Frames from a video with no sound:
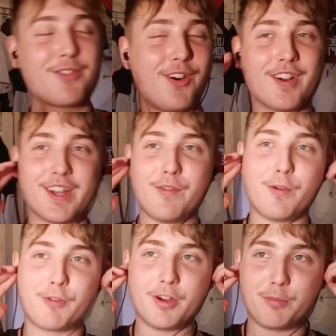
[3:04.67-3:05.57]
got to give a
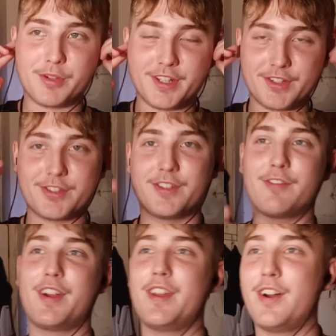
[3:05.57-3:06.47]
real prediction
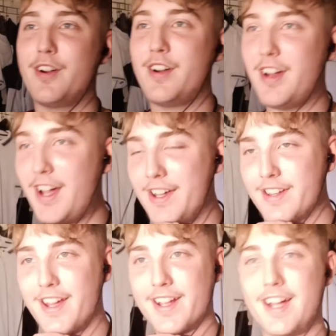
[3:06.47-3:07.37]
right now. And,
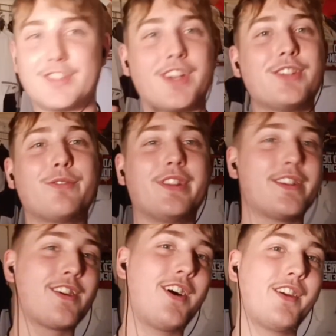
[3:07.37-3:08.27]
like, I genuinely
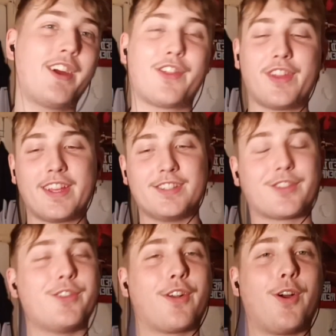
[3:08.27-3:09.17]
can't. I think it's
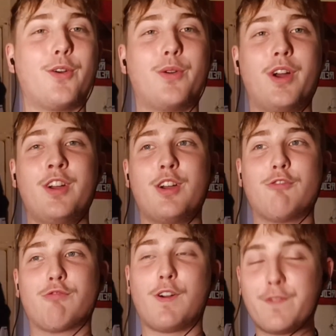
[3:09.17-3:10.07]
going to go
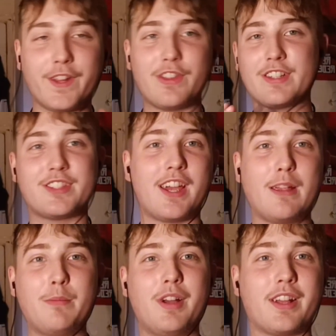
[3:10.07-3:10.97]
roughly the
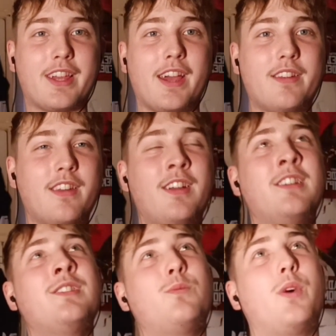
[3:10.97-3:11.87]
same again,
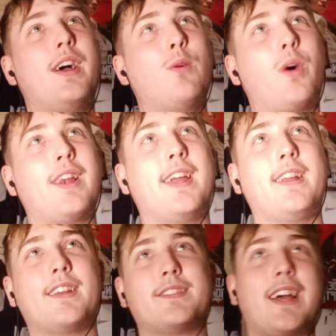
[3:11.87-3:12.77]
where
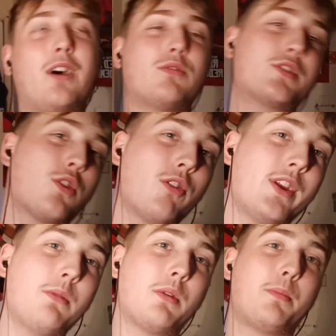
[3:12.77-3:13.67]
Walid is outscoring
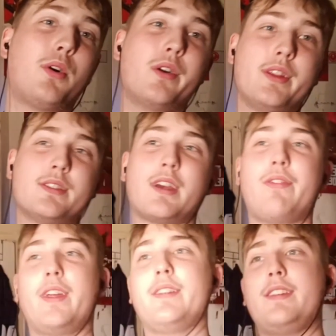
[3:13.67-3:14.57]
him on points,
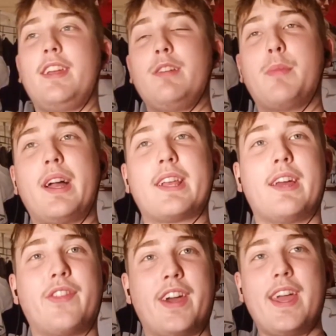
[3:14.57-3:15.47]
and then Dean might
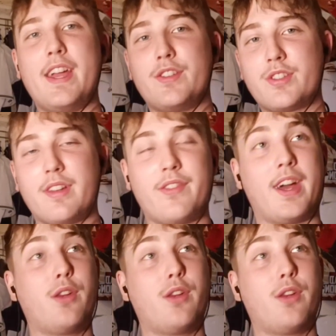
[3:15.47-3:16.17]
get that edge, that